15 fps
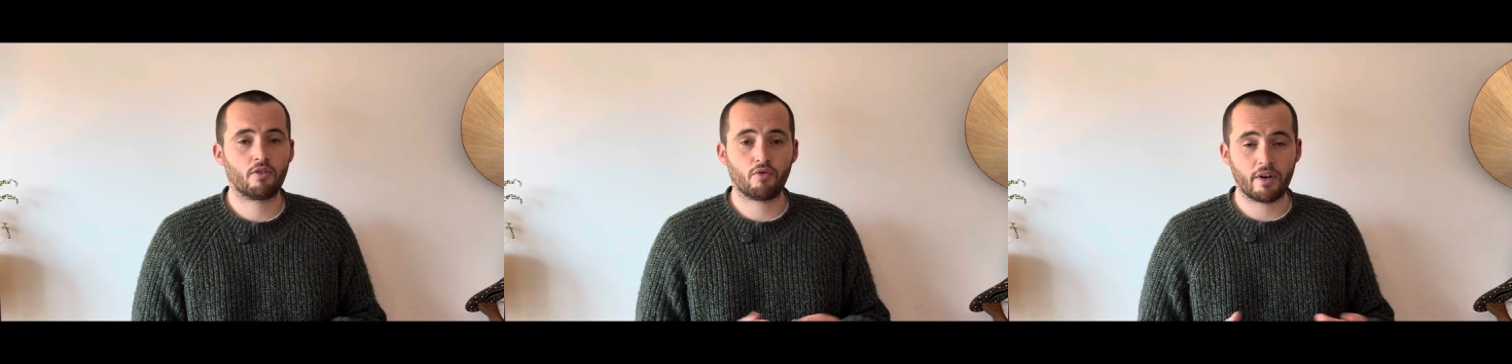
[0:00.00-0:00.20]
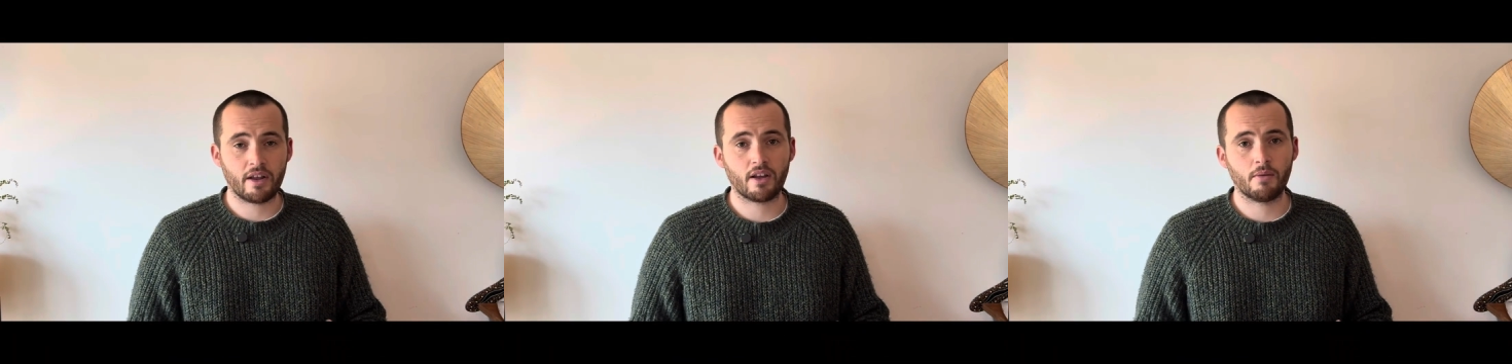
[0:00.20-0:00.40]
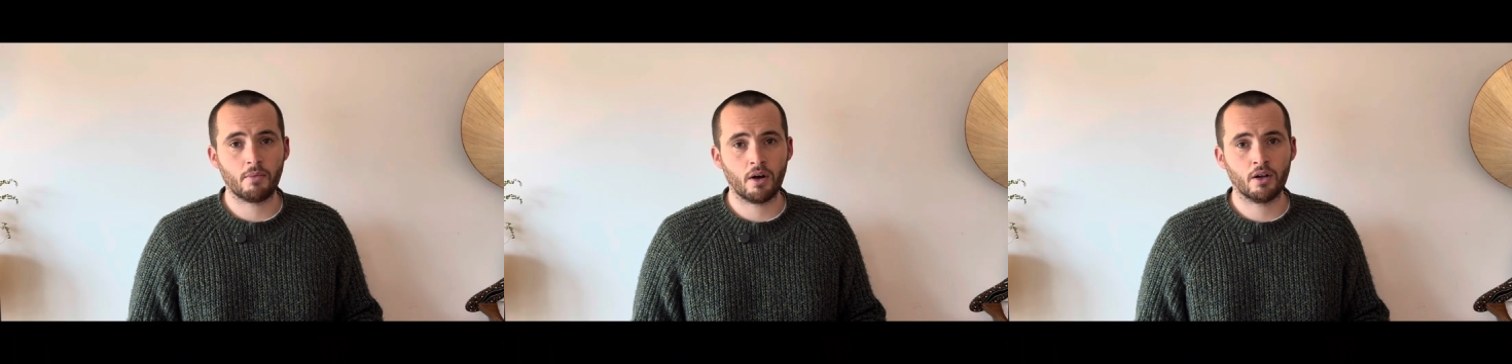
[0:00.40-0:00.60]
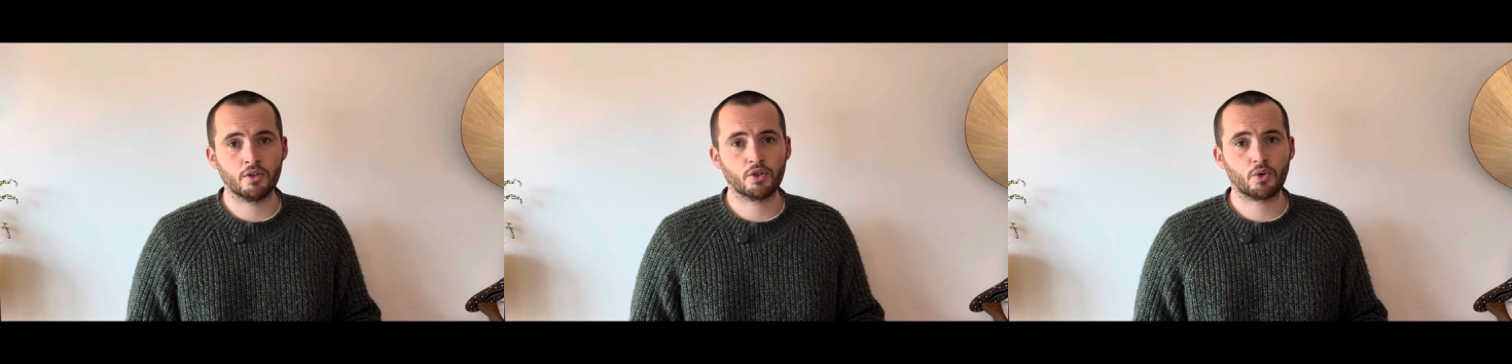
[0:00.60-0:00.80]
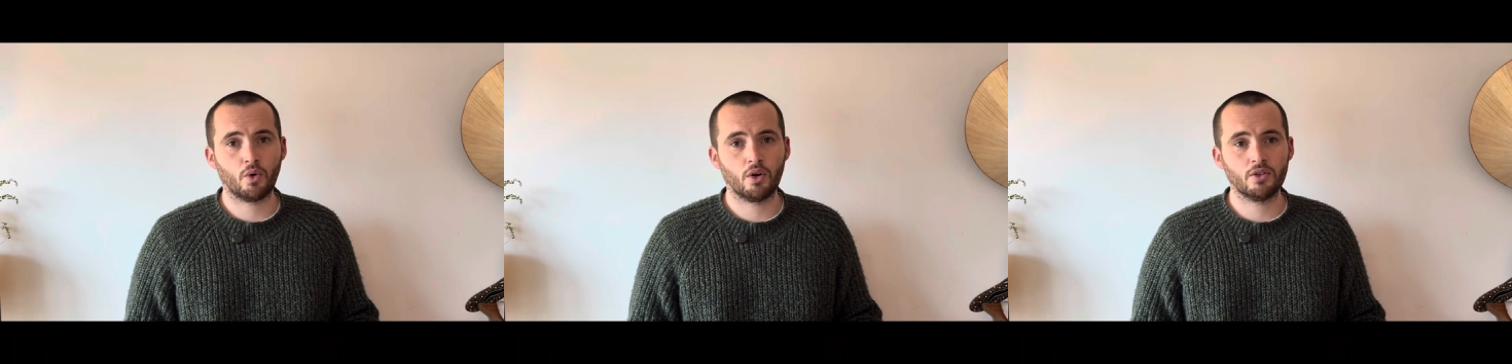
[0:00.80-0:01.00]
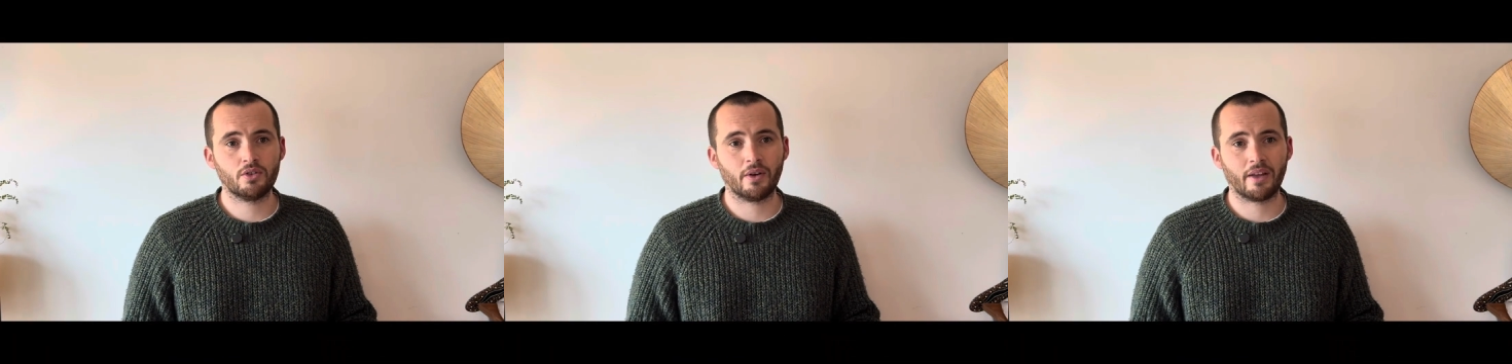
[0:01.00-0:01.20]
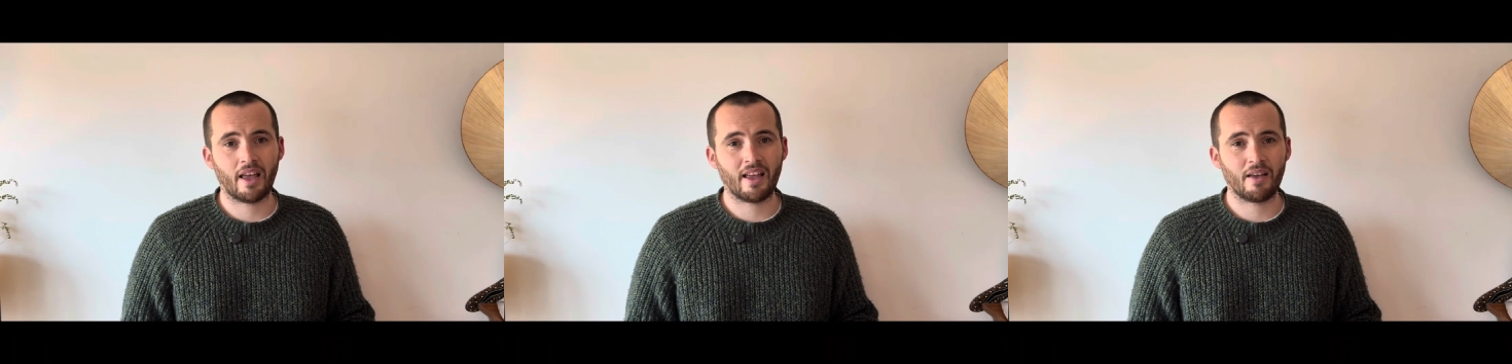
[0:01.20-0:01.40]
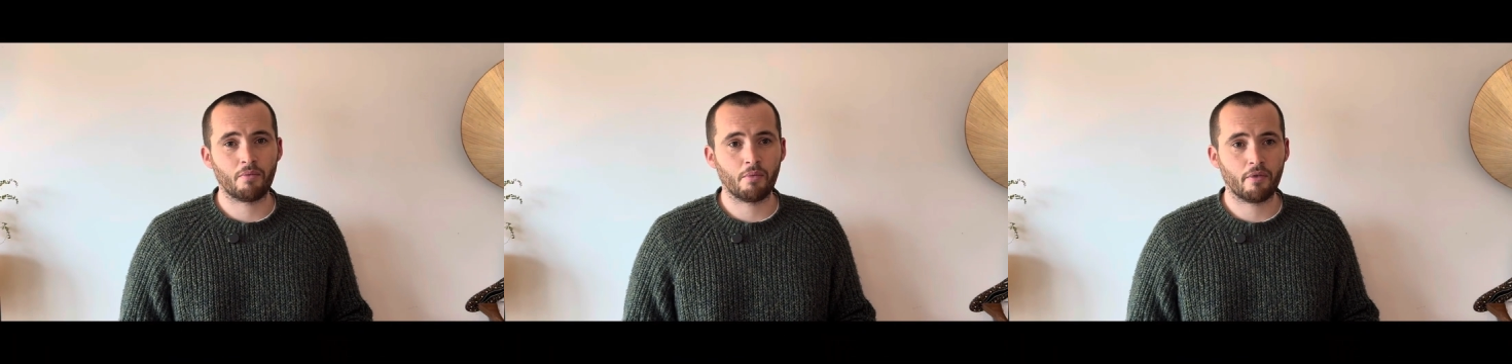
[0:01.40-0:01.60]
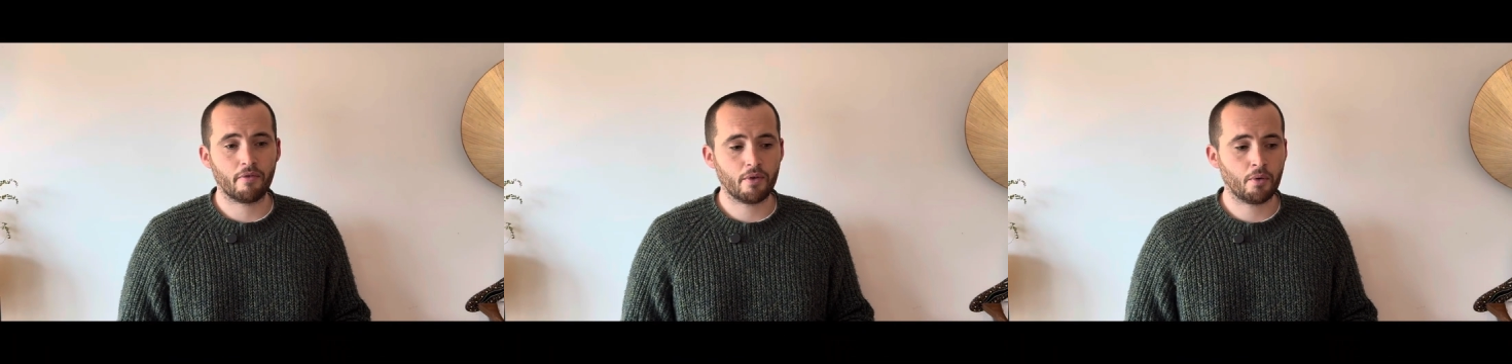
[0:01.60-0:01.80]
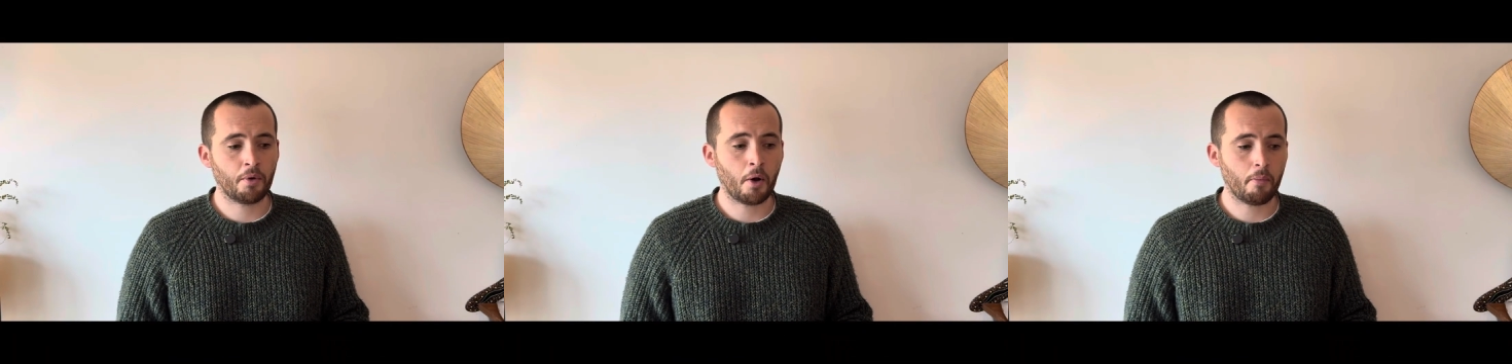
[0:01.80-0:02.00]
Krieg command squad to again give them a
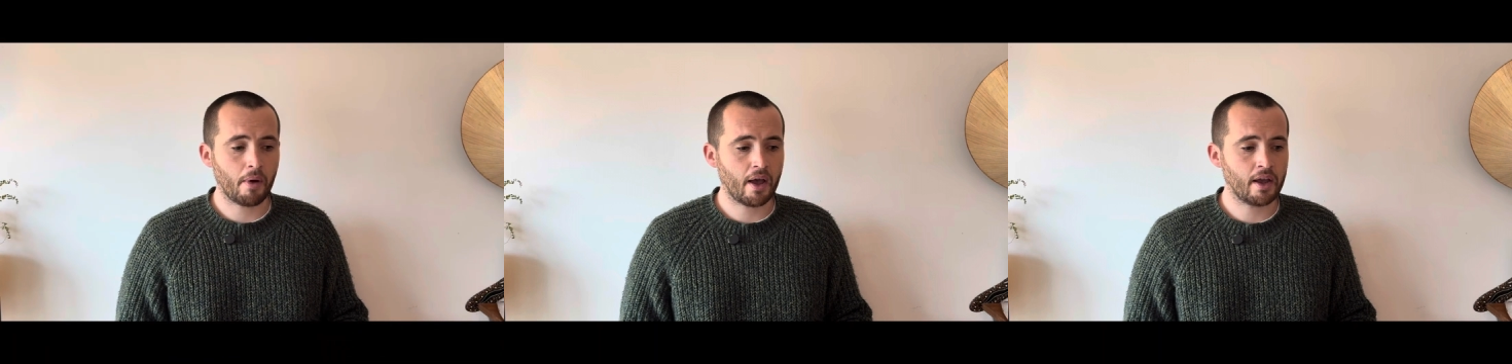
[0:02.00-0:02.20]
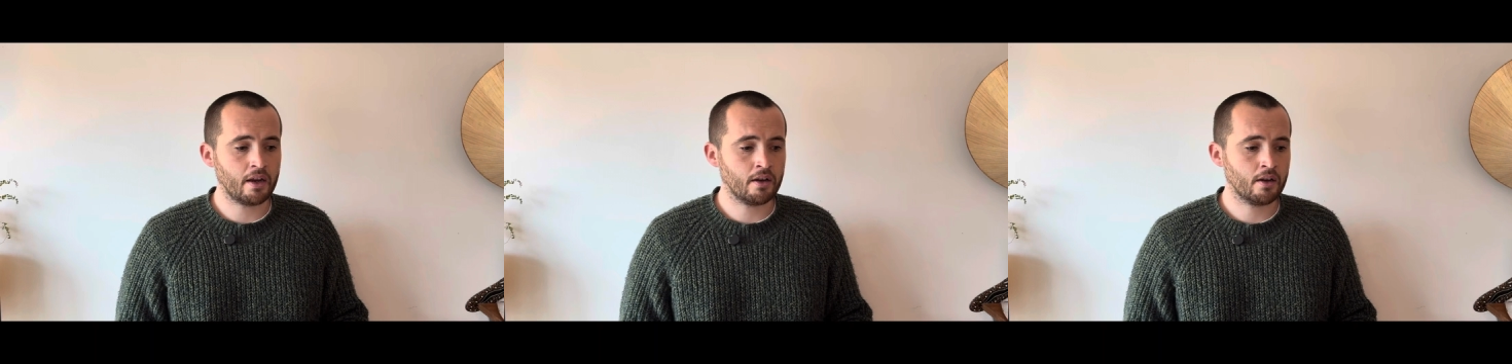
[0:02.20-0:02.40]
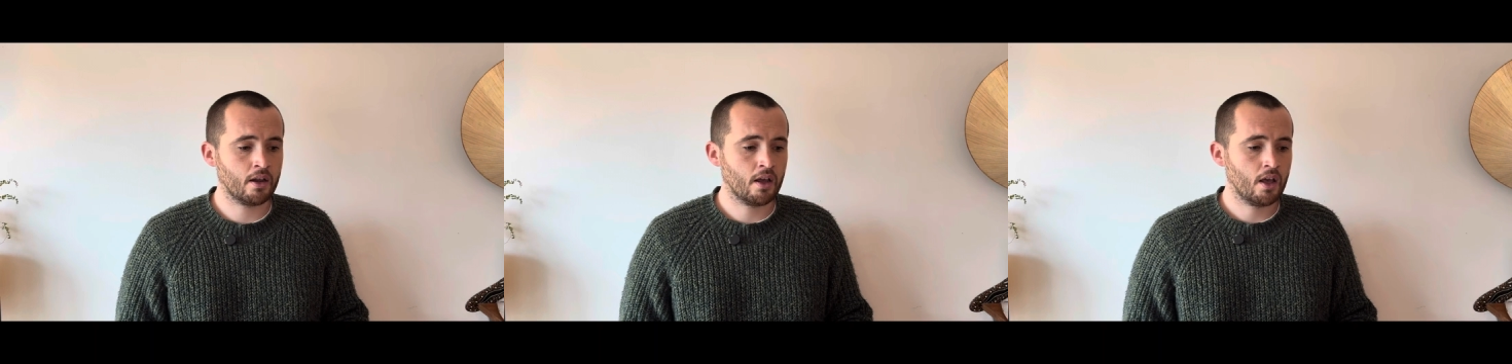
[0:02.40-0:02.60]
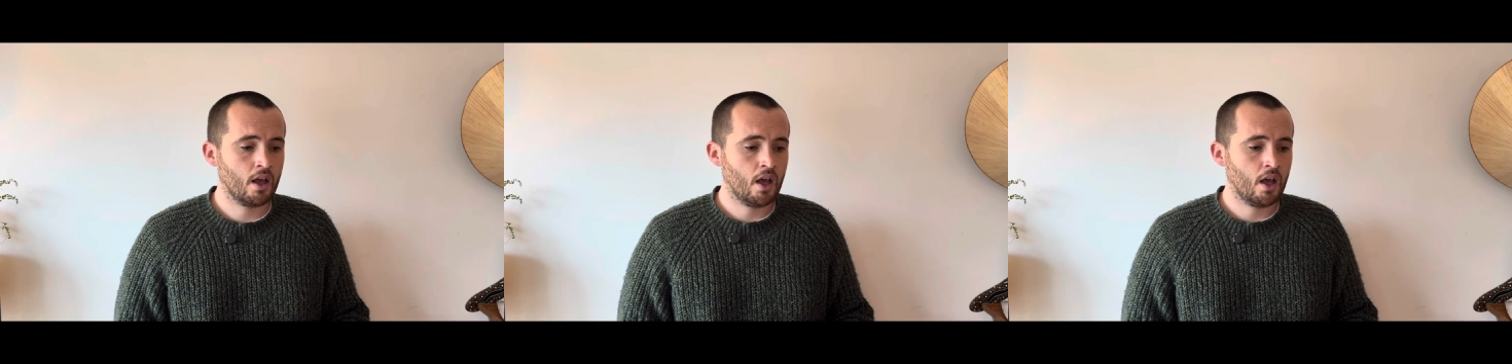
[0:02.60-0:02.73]
feel no pain.